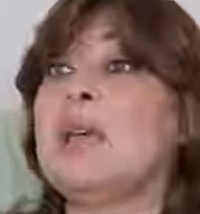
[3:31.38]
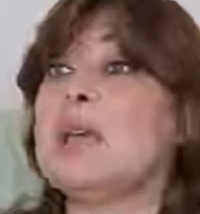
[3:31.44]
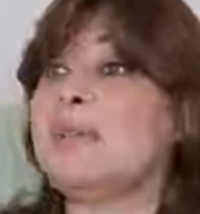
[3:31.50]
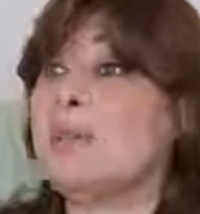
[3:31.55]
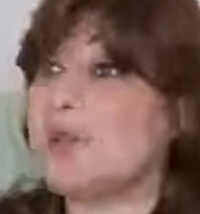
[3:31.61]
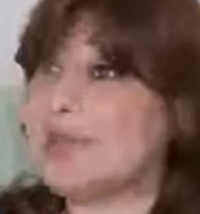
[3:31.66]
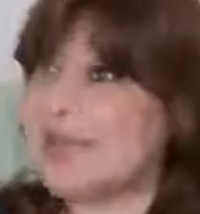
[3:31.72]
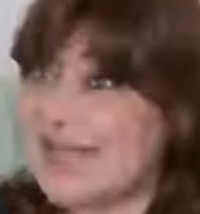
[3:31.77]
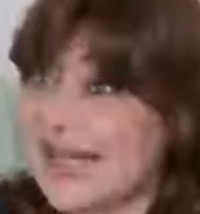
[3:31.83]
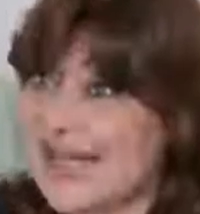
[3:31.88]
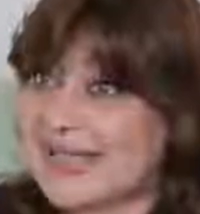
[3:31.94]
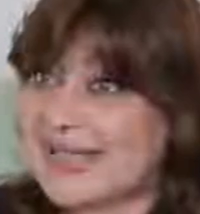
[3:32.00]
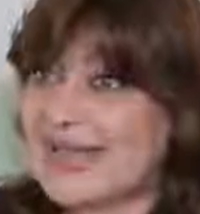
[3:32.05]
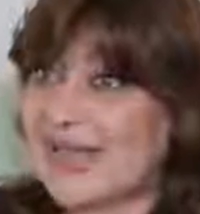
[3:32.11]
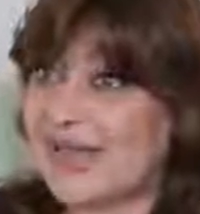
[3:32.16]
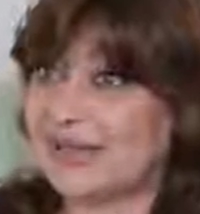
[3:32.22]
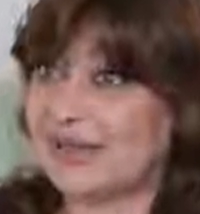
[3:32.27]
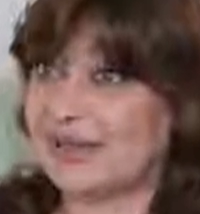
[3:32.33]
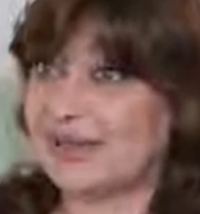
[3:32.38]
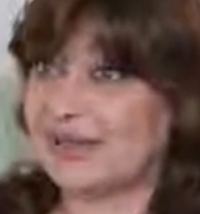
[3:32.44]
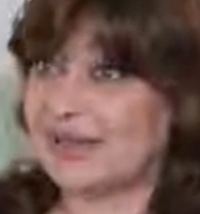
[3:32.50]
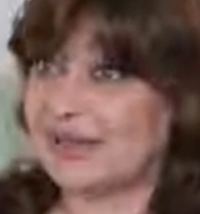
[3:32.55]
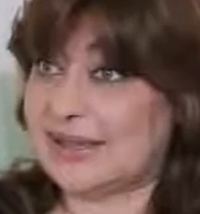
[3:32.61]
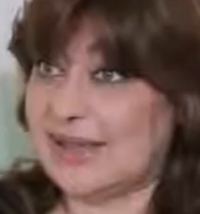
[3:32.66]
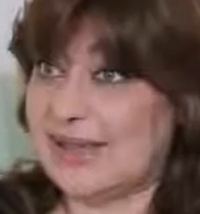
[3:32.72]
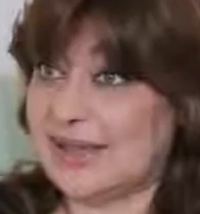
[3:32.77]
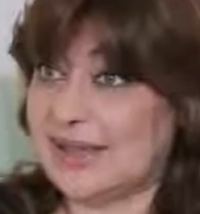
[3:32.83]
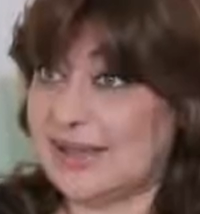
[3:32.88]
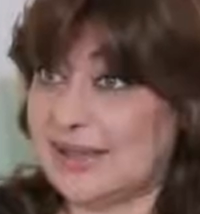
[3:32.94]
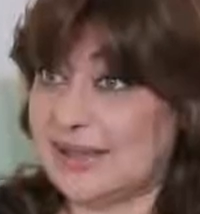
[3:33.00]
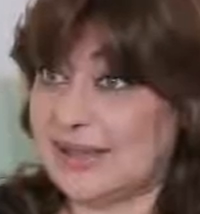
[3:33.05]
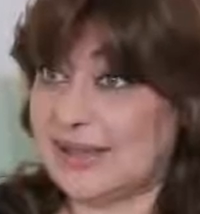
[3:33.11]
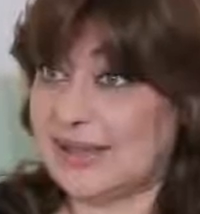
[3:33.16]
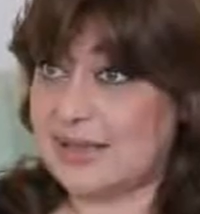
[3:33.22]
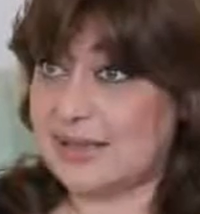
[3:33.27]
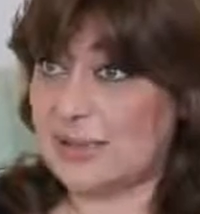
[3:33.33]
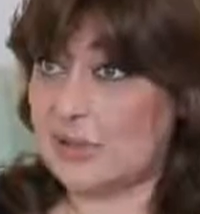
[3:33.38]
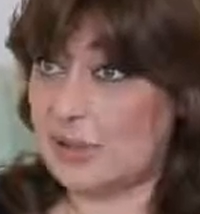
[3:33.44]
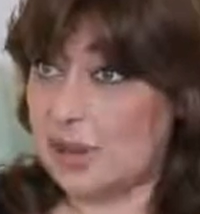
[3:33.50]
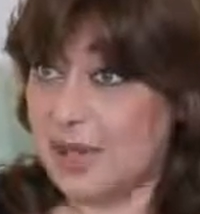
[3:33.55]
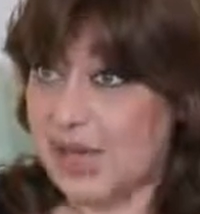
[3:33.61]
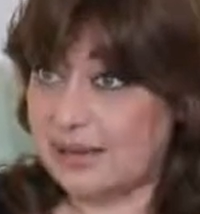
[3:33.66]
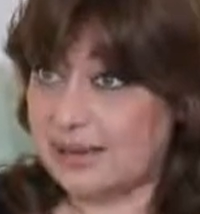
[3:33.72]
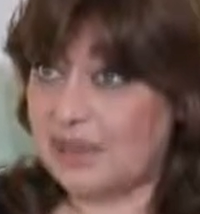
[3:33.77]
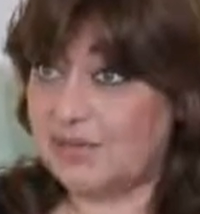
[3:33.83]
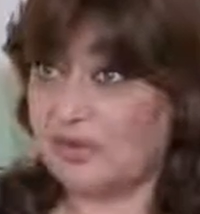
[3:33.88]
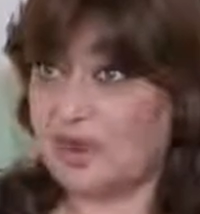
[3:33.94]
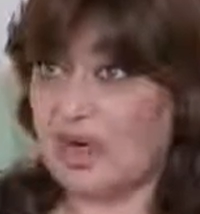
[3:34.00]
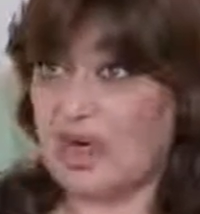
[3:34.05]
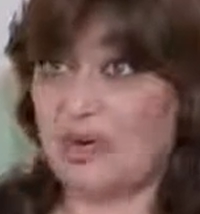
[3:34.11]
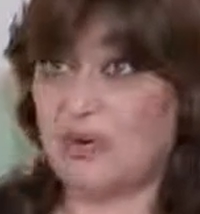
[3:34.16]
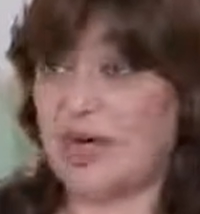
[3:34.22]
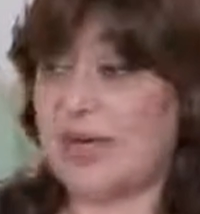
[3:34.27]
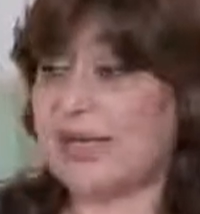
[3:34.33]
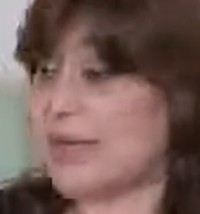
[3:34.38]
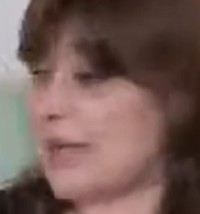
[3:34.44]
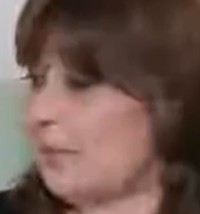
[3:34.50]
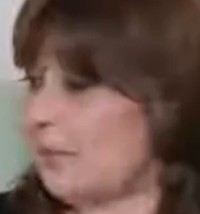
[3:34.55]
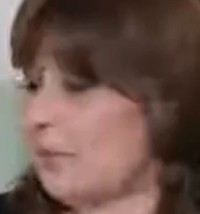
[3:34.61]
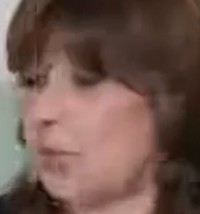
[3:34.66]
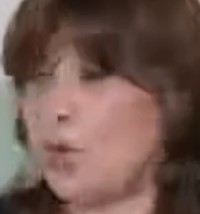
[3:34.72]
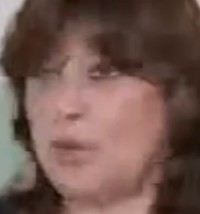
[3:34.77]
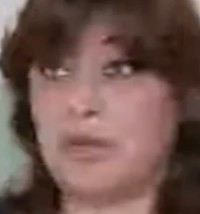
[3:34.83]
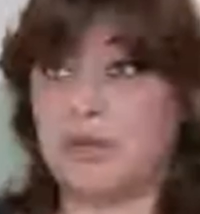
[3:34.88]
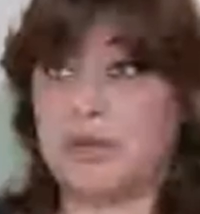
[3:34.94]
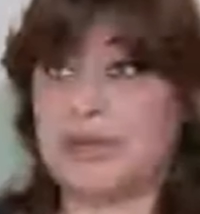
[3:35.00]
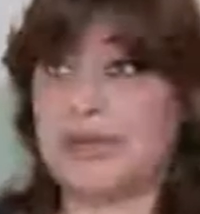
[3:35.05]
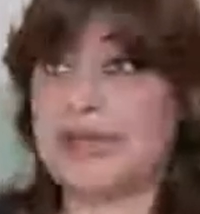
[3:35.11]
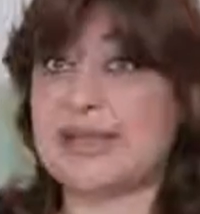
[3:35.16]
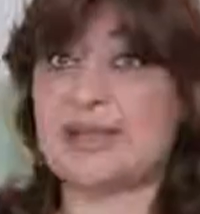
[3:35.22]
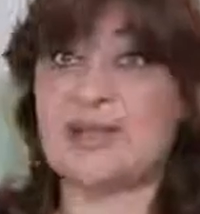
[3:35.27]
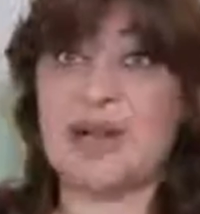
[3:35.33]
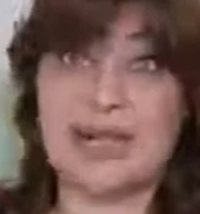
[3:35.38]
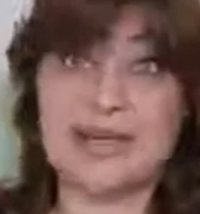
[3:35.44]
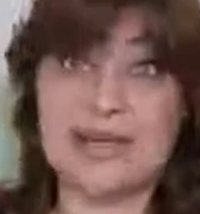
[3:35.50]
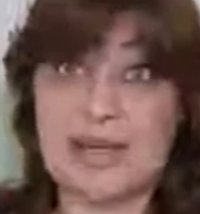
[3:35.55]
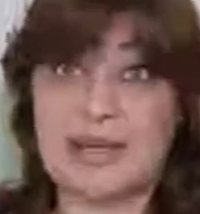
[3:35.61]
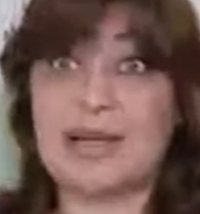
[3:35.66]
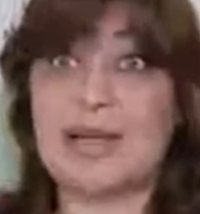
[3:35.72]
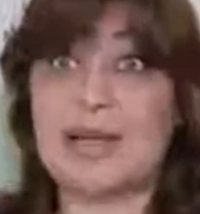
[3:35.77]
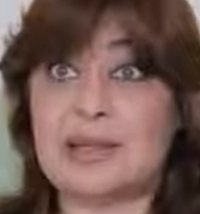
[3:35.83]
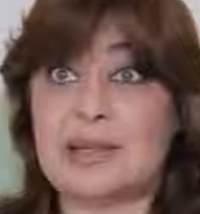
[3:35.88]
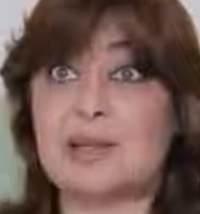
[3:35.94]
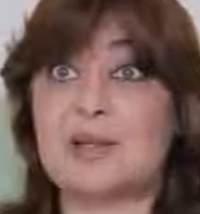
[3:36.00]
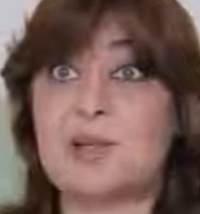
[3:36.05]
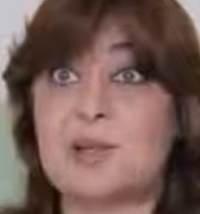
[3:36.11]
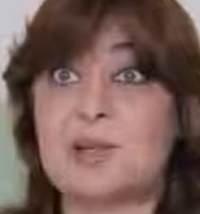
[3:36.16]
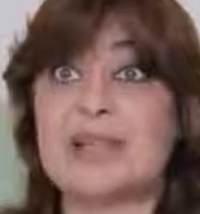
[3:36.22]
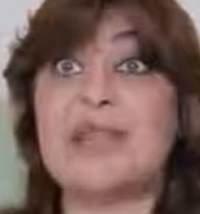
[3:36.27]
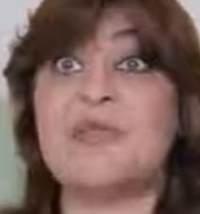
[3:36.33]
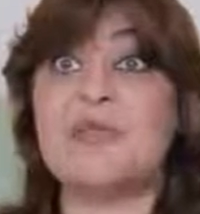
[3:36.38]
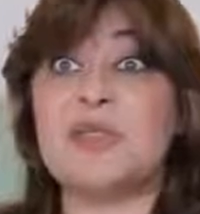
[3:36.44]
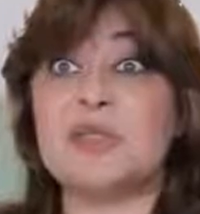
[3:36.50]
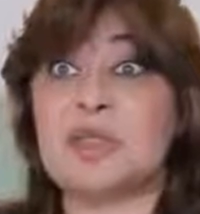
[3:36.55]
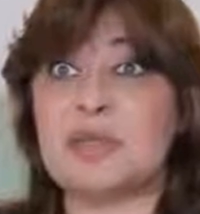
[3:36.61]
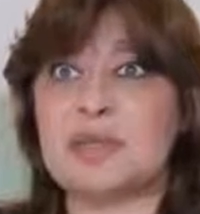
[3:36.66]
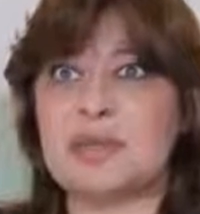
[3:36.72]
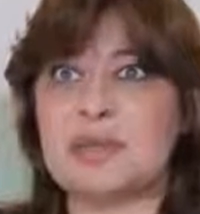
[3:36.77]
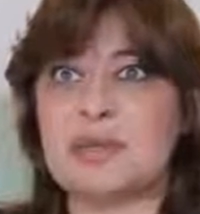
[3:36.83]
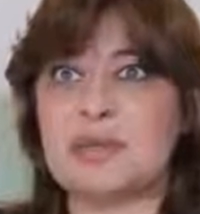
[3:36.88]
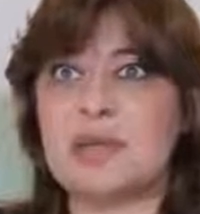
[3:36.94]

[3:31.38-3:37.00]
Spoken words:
because they started criticizing this. We were not given our rights, and moreover, these rights are not at all sufficient.